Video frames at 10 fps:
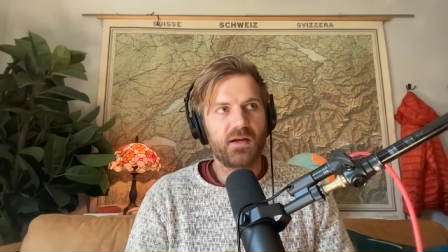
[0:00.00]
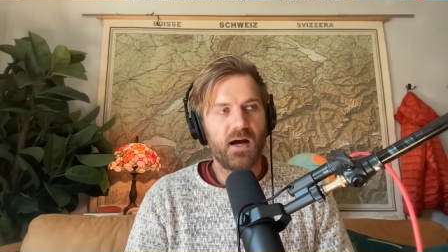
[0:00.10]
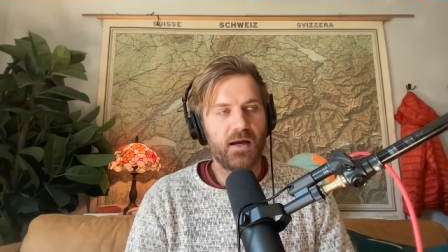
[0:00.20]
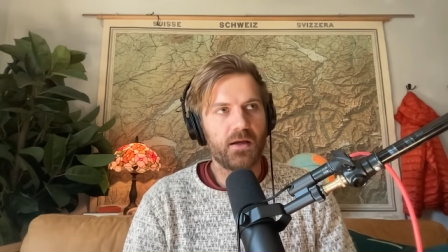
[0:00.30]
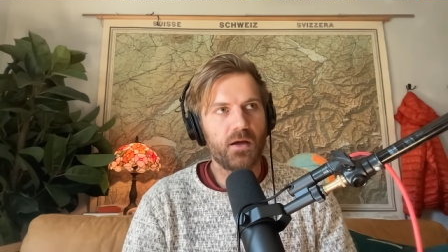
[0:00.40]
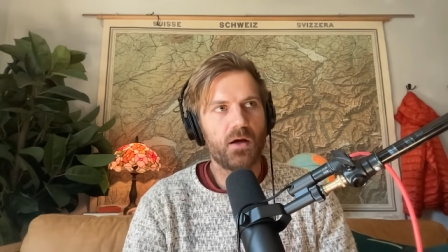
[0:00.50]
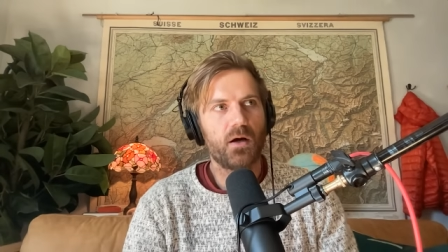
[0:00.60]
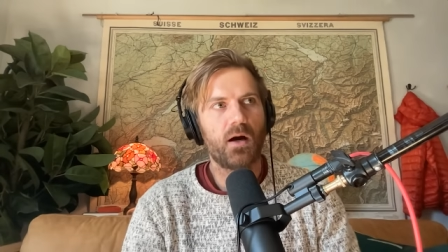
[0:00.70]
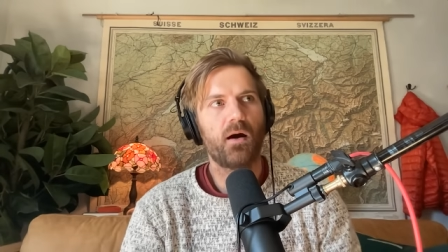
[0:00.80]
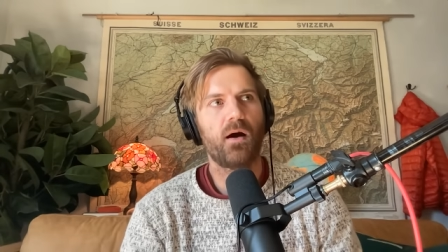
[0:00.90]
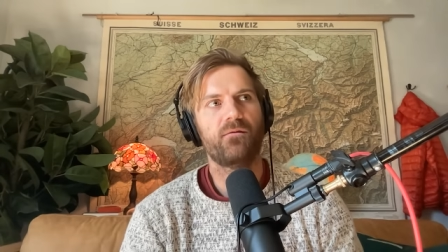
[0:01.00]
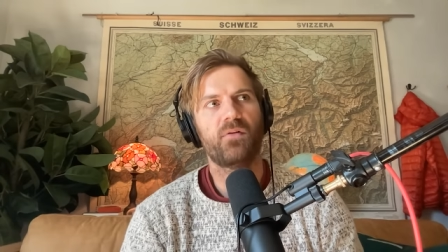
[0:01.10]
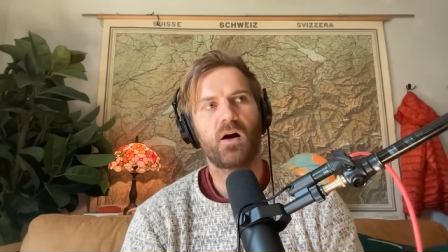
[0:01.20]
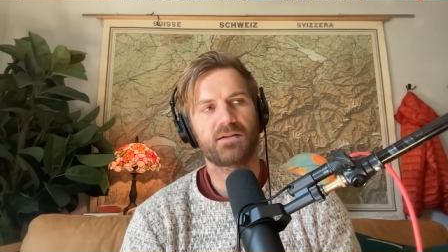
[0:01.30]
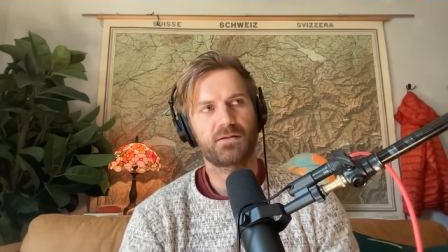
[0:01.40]
I uh, at
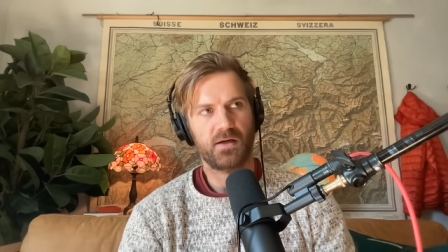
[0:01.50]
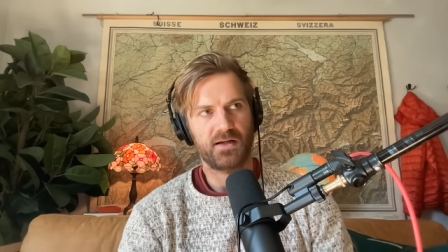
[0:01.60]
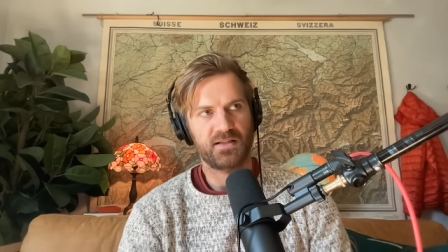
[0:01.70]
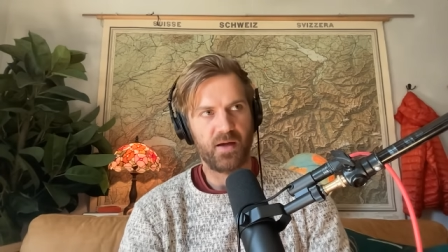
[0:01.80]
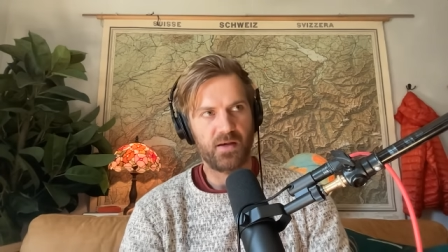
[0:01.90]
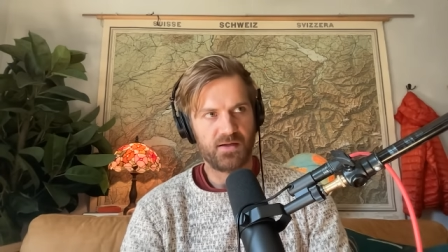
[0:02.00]
Vox, I spent